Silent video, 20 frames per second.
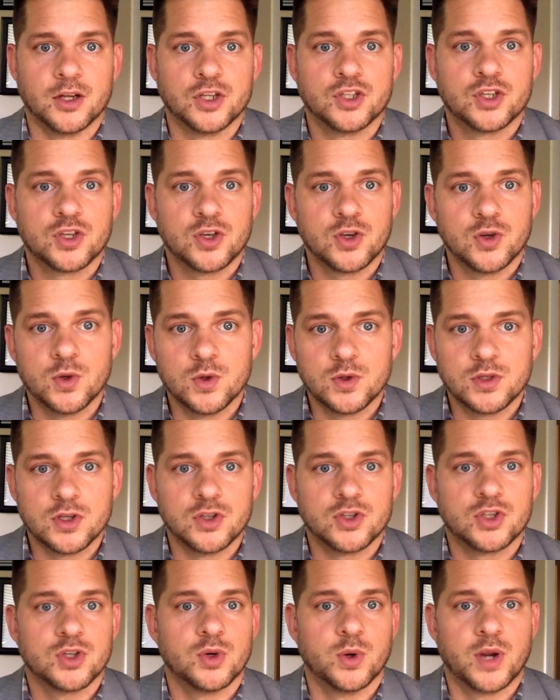2 to
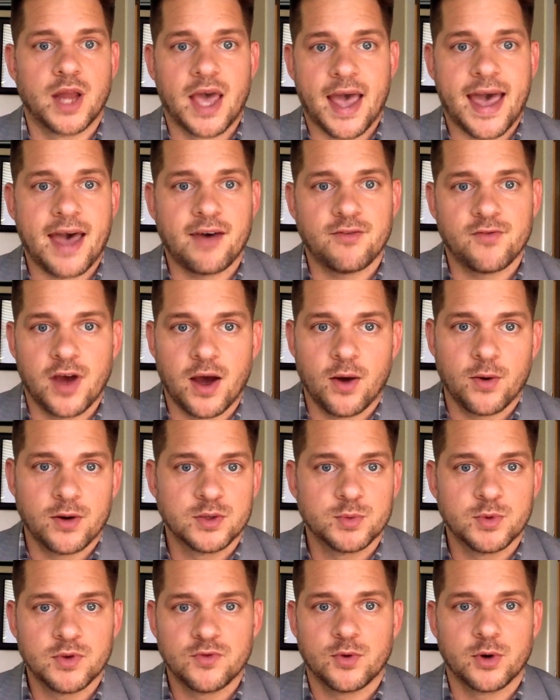2.5
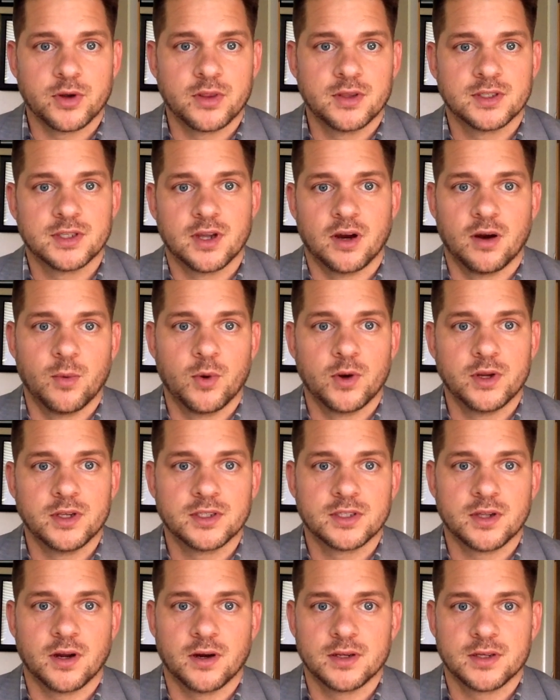hours before the ceremony
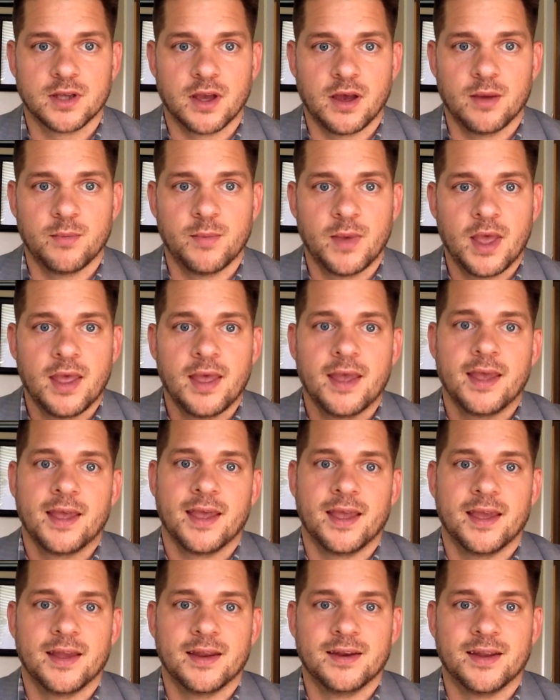start time.
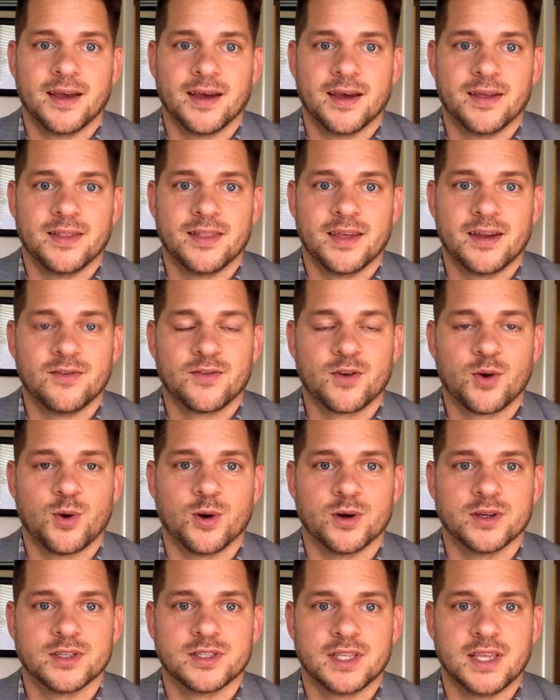And then, of
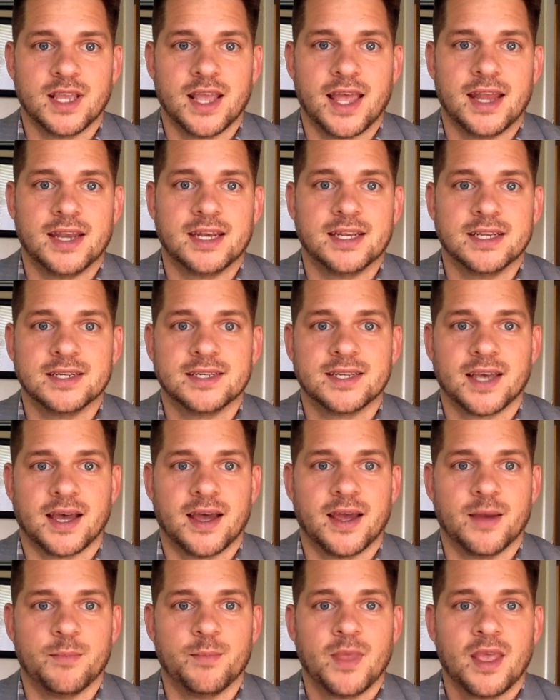course, the ending
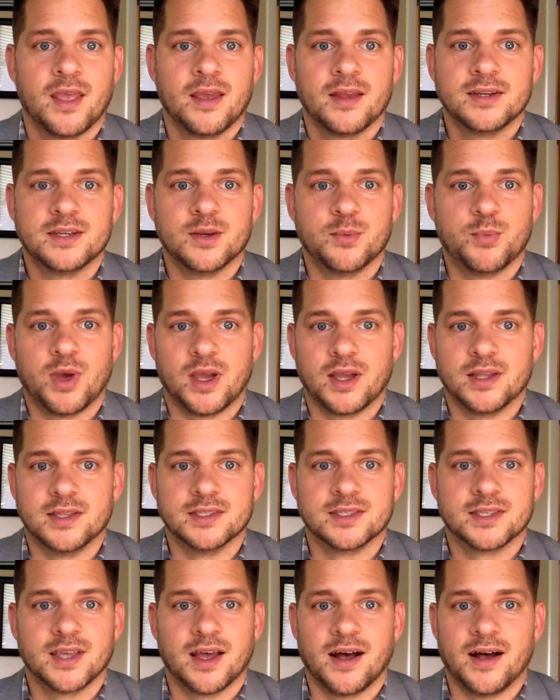time
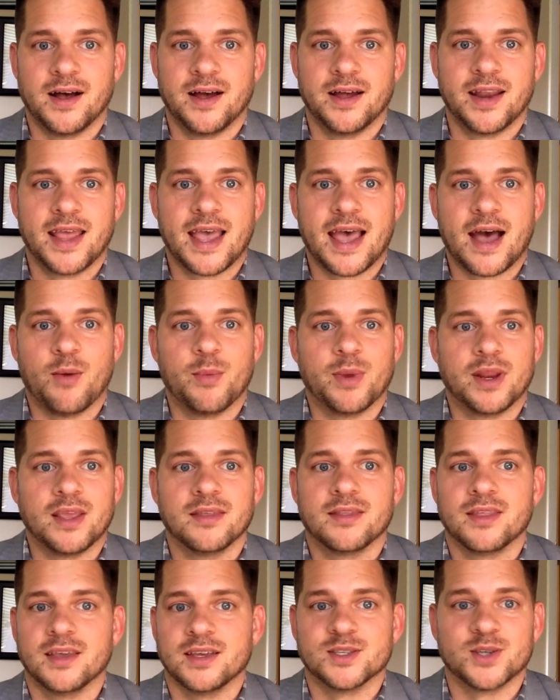depends on how many
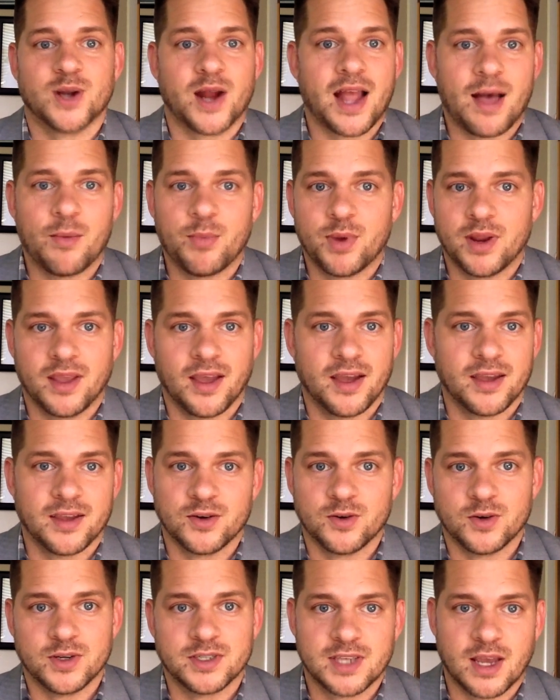things are happening at
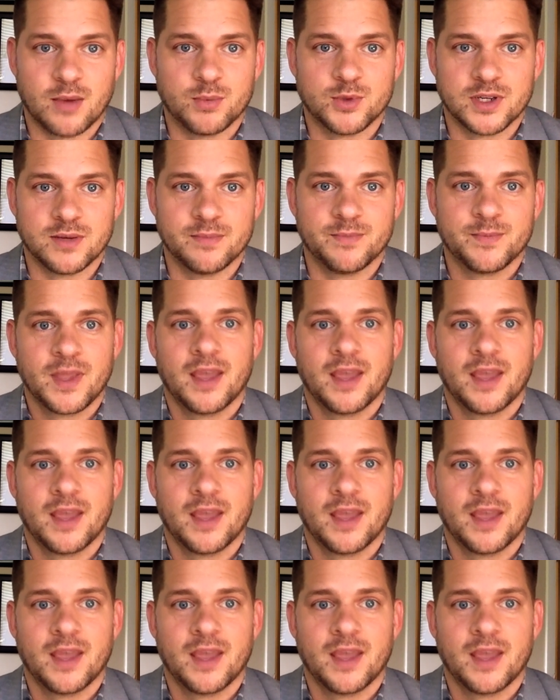your reception.